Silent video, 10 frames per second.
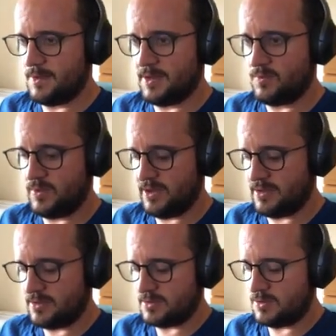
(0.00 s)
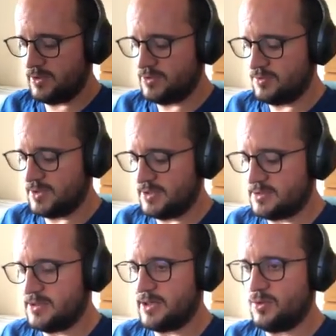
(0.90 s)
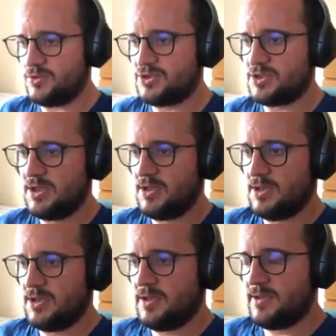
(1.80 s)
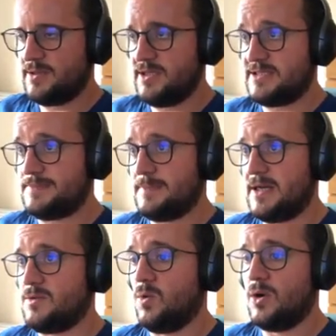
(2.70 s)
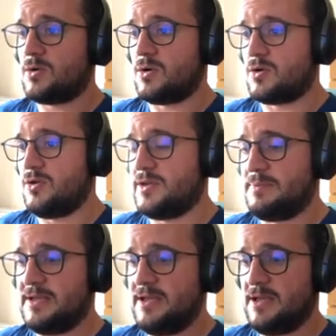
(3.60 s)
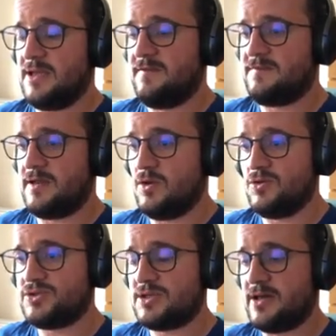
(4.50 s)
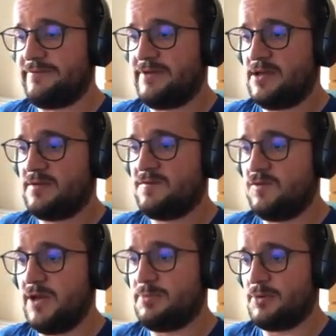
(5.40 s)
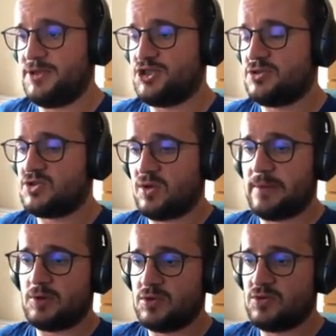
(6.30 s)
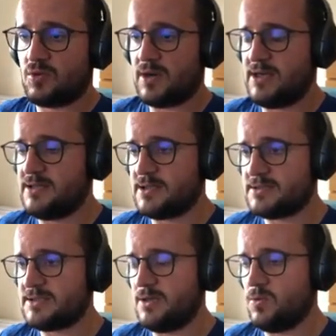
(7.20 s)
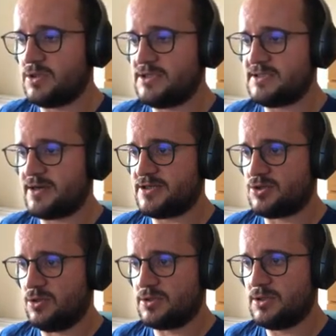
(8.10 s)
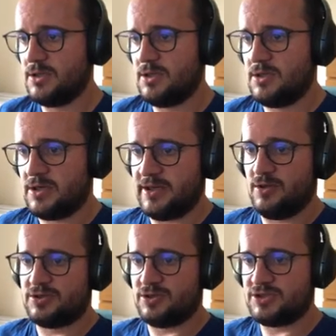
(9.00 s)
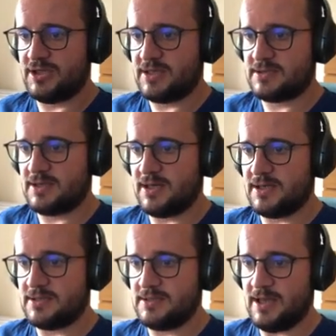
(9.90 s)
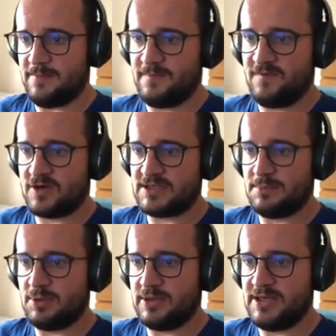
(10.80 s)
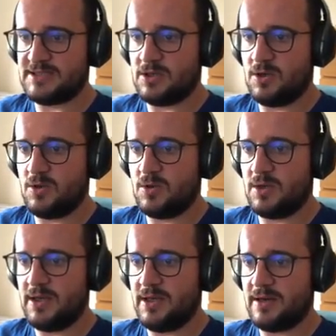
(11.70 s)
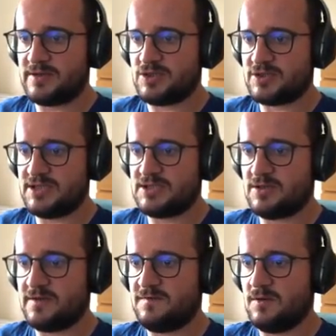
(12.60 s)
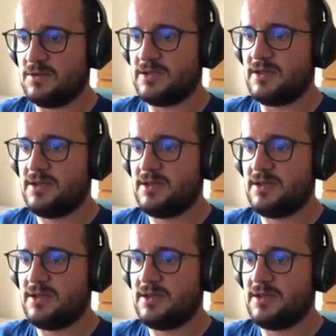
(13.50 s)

and we are going to get the nodes. This might work or not depending if the nodes have been fully provisioned, so I'm going to run it and see what is the result. I also check that, yeah, for example, there is no uh, resources on the default